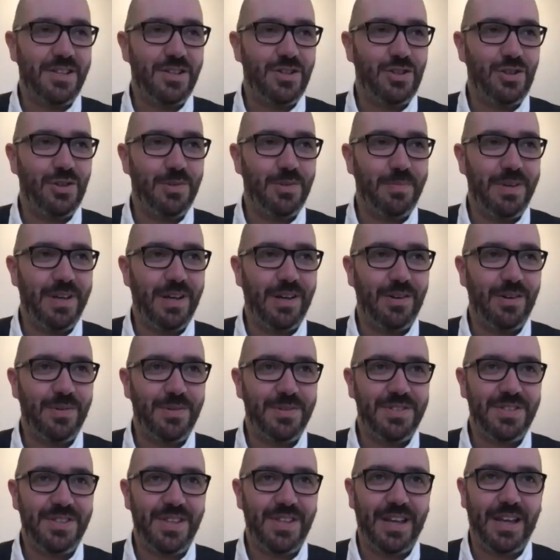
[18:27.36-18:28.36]
it should be, I
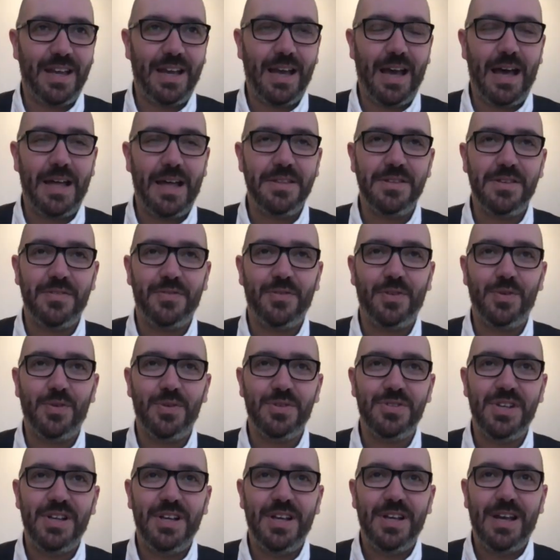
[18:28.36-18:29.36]
always think. And of
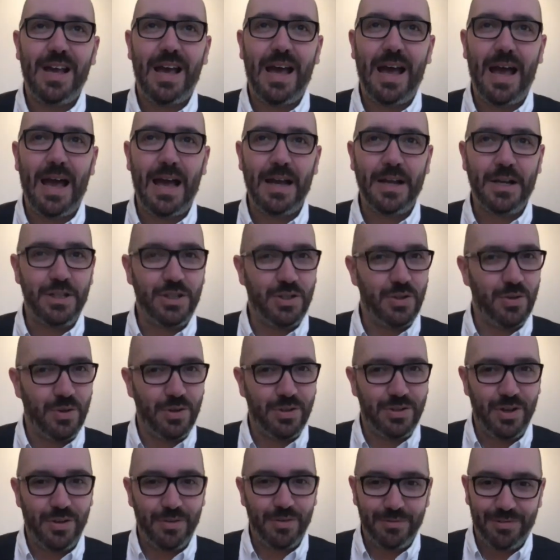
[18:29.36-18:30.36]
course, Agador,
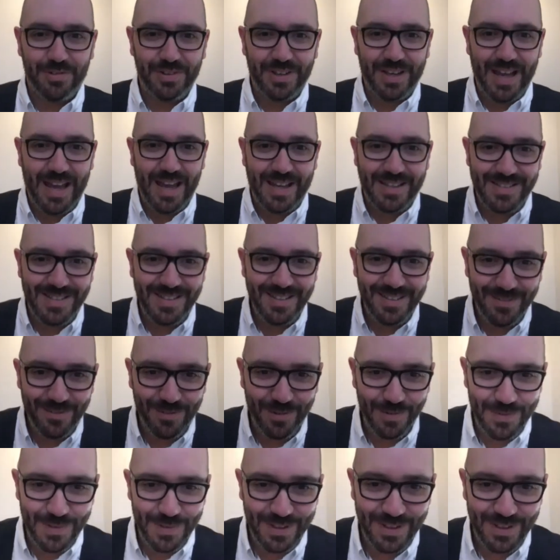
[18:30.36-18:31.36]
don't forget,
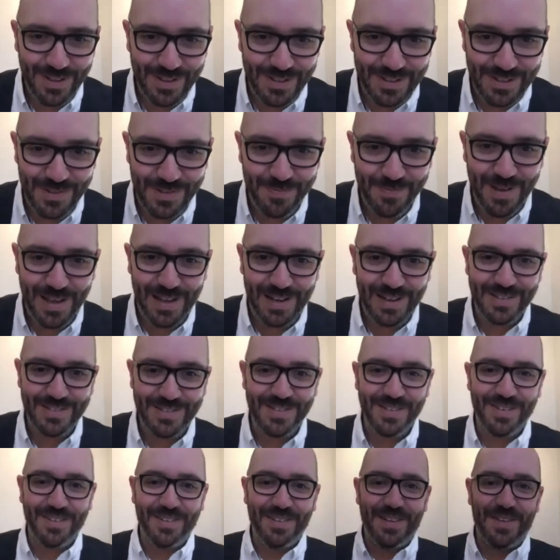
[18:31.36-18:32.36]
from The Curse of
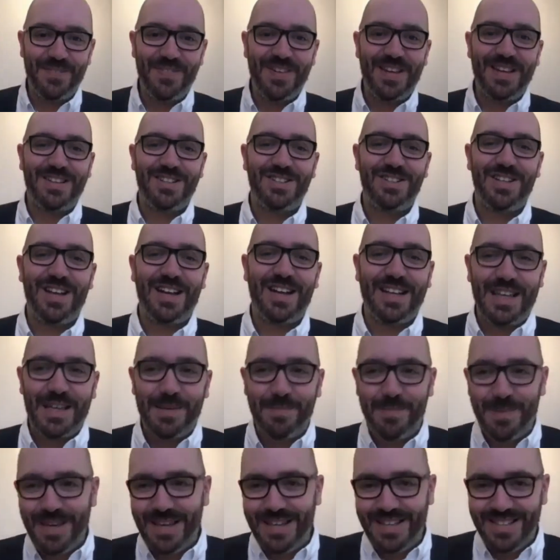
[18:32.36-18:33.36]
Peladon, the big shaggy
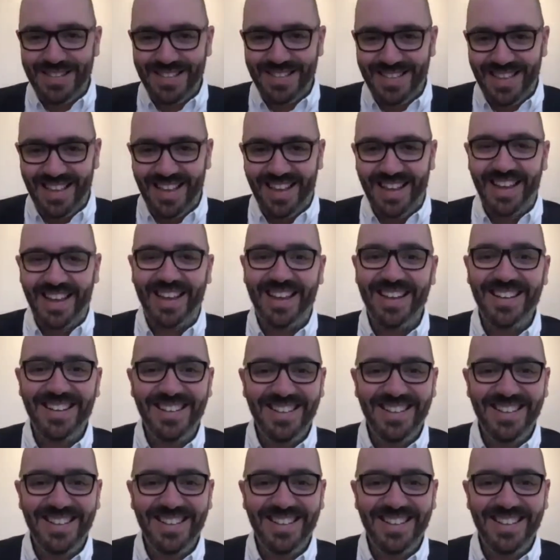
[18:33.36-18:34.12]
beast there.